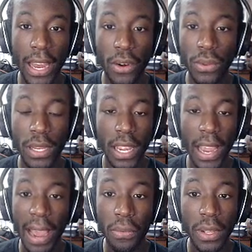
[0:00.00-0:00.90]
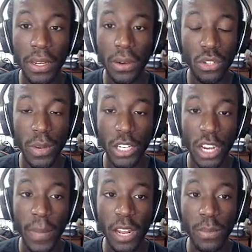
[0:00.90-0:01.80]
I don't really care. I really don't too much
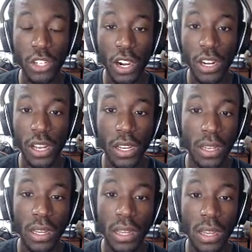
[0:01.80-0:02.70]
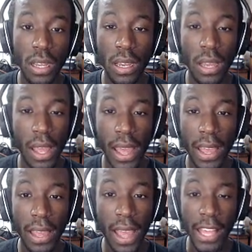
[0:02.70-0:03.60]
care about the Marshana
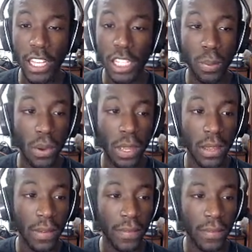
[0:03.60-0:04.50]
at this point.